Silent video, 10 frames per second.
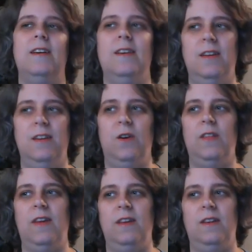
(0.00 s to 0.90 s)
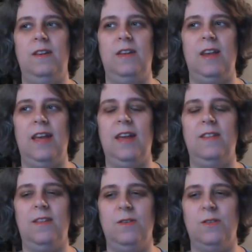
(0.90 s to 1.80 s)
you know, and then I get
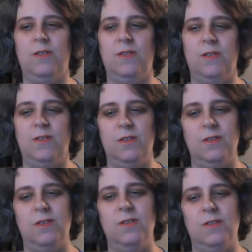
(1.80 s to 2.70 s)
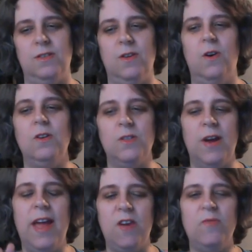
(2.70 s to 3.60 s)
those. So I
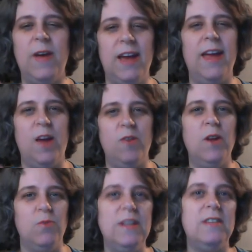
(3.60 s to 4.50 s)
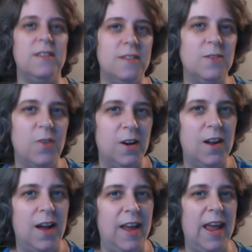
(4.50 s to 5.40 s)
have my reasons for
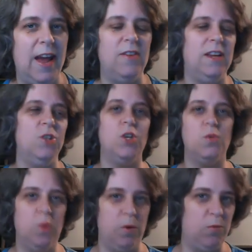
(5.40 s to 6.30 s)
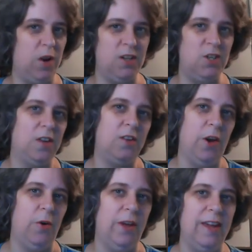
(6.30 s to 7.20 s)
not having just one project
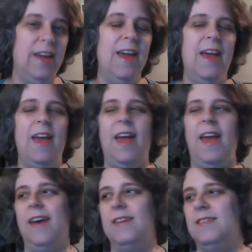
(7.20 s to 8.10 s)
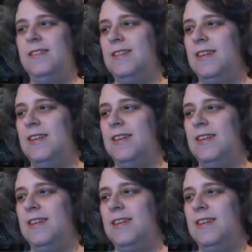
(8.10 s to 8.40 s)
going, and